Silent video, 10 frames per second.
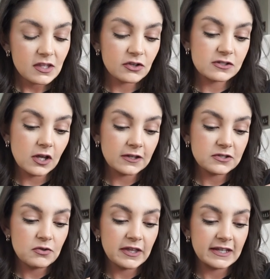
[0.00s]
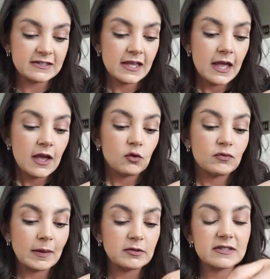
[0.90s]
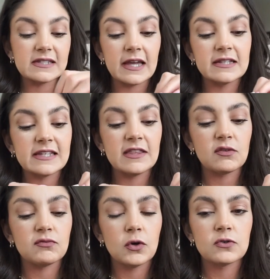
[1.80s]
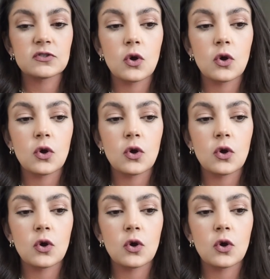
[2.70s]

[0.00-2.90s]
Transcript: There's also these Rebel studs in the Rose